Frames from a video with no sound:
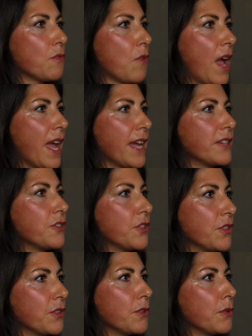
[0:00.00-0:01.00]
the right
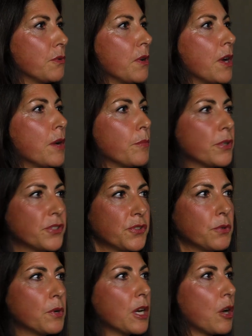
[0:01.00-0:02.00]
to
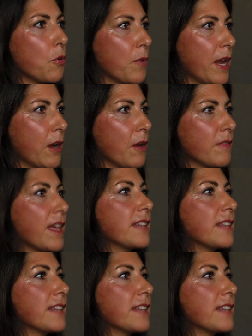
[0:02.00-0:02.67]
pursue a career